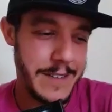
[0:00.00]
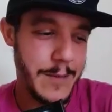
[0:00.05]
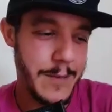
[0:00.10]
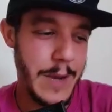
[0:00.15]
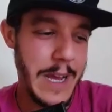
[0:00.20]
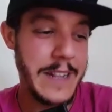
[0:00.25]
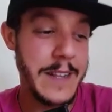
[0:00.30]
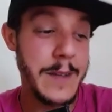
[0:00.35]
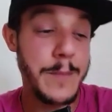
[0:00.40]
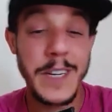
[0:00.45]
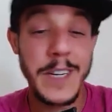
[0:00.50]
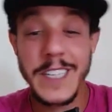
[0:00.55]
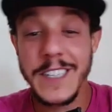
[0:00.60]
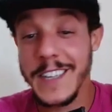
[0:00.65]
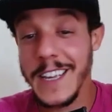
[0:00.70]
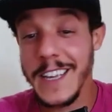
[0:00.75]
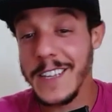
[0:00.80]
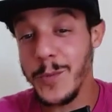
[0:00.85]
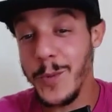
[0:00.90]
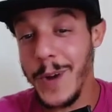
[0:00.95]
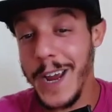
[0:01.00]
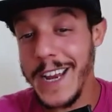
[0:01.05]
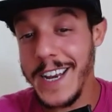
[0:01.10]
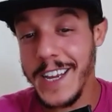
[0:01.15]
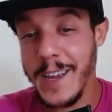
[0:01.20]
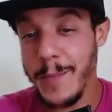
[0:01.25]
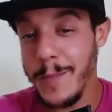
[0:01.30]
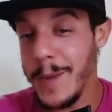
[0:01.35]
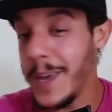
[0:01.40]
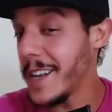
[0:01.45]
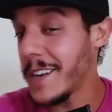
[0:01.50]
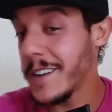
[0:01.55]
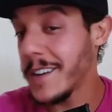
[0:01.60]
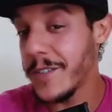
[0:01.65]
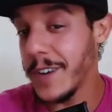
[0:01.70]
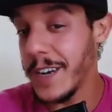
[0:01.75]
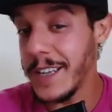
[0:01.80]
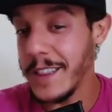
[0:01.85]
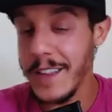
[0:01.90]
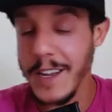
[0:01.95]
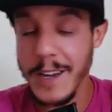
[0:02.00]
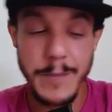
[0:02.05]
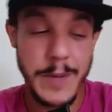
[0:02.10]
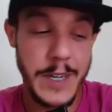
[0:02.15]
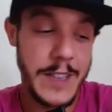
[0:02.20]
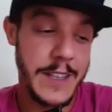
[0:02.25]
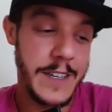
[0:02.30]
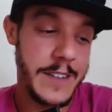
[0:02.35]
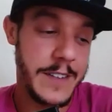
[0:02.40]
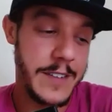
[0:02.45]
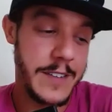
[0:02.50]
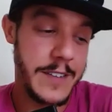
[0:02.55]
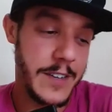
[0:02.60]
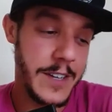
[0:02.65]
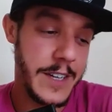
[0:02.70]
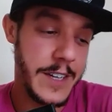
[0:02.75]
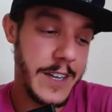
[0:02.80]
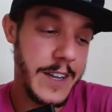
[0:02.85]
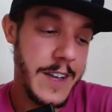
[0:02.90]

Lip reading: But he says, way to commit. Great line by Lee Turek.